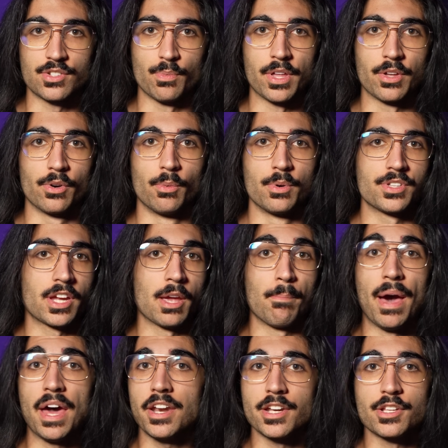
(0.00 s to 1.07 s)
Whether it was a
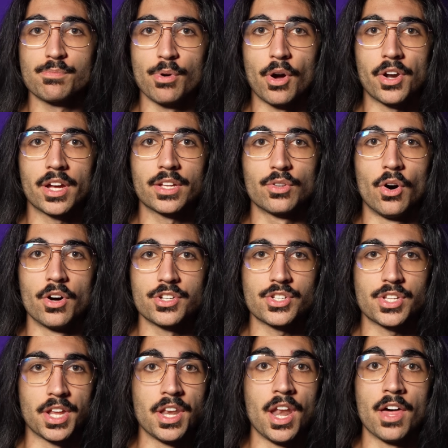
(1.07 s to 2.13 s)
competitor's product or just
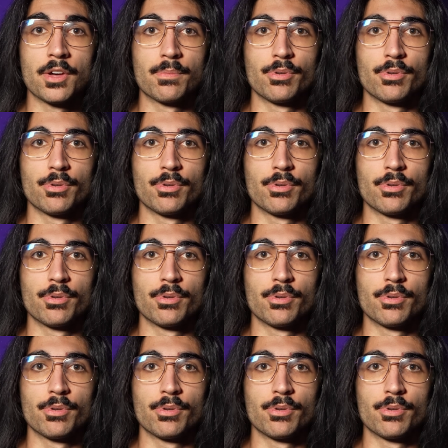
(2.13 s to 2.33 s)
another